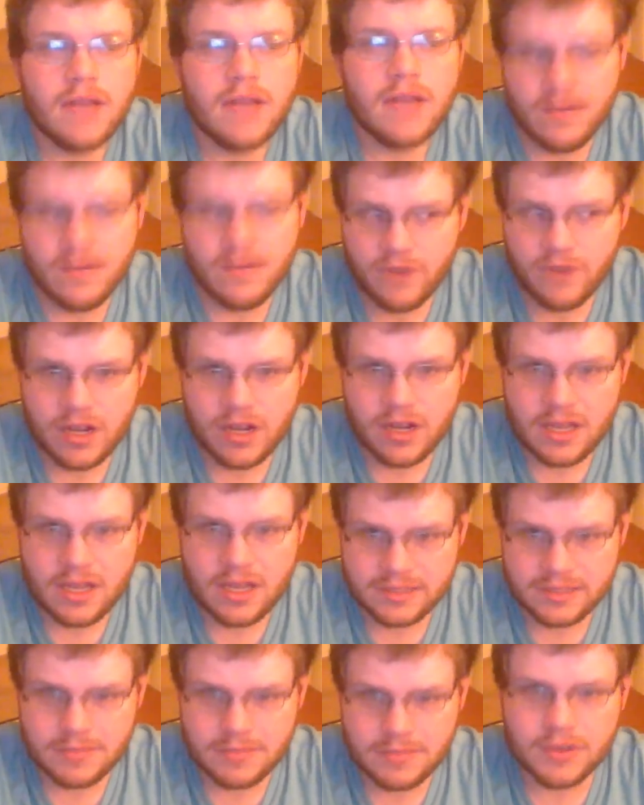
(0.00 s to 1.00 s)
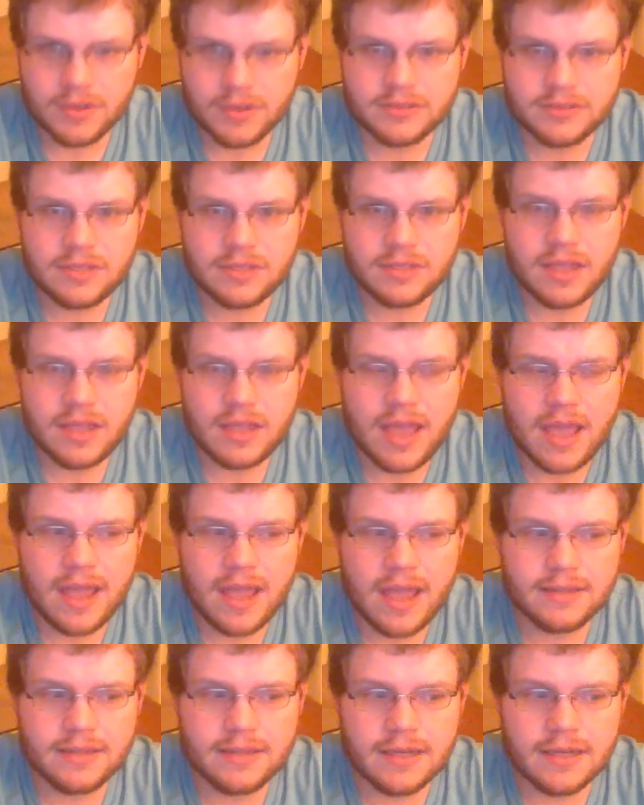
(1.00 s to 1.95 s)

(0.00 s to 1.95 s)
in front of customers, and